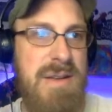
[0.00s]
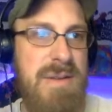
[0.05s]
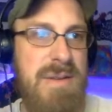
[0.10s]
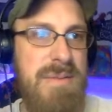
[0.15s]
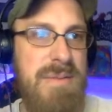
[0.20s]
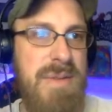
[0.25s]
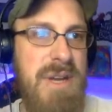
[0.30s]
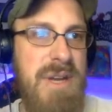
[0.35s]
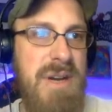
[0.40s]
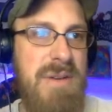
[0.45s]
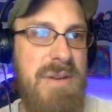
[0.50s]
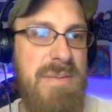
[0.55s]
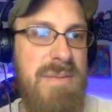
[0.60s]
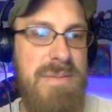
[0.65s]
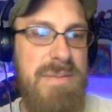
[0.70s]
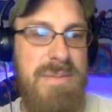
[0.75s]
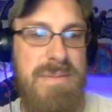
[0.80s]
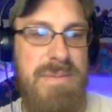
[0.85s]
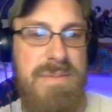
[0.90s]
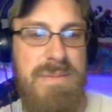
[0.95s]
No.
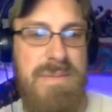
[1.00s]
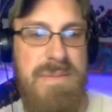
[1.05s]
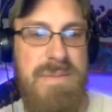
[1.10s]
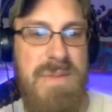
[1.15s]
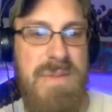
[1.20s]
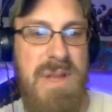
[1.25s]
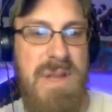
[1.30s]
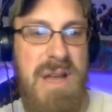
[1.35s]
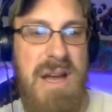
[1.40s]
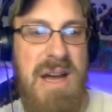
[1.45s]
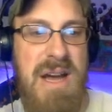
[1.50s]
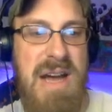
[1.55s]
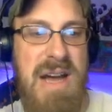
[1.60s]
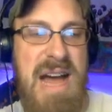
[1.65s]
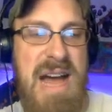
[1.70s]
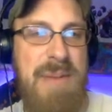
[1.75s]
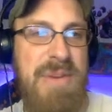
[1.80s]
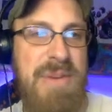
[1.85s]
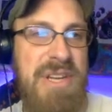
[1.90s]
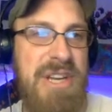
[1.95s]

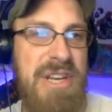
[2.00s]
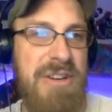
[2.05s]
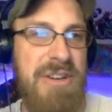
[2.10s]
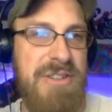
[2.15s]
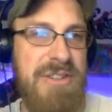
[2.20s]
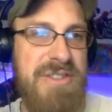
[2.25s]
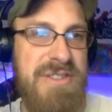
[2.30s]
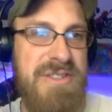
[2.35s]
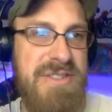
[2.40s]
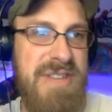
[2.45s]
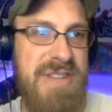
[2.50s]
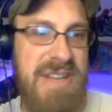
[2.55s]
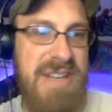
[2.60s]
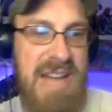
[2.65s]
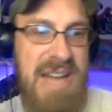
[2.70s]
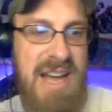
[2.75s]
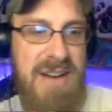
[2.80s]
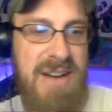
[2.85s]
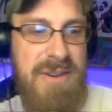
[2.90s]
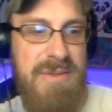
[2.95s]
How many years? Say
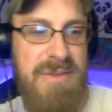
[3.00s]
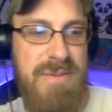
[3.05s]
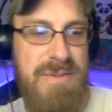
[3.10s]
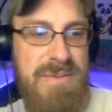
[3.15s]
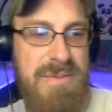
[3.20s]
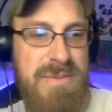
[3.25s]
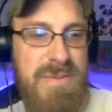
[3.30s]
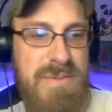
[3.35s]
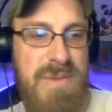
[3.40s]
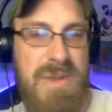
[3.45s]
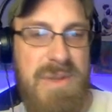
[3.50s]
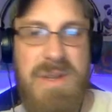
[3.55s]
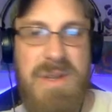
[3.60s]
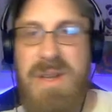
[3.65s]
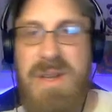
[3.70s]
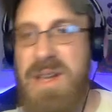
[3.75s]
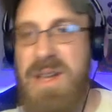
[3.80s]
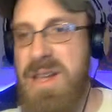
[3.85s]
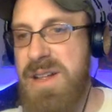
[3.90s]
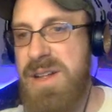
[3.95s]
now.
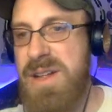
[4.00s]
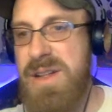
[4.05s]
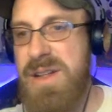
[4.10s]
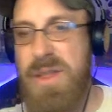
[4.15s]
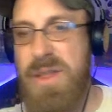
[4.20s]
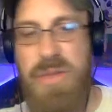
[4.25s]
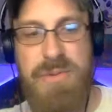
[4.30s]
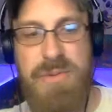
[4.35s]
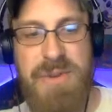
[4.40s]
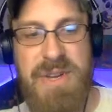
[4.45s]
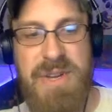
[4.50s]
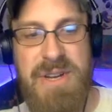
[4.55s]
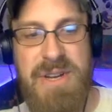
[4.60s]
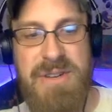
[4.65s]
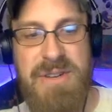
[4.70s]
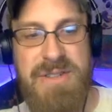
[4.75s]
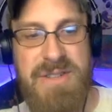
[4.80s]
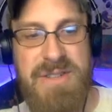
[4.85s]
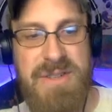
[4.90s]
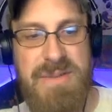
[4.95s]
3
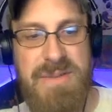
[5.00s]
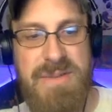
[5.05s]
years.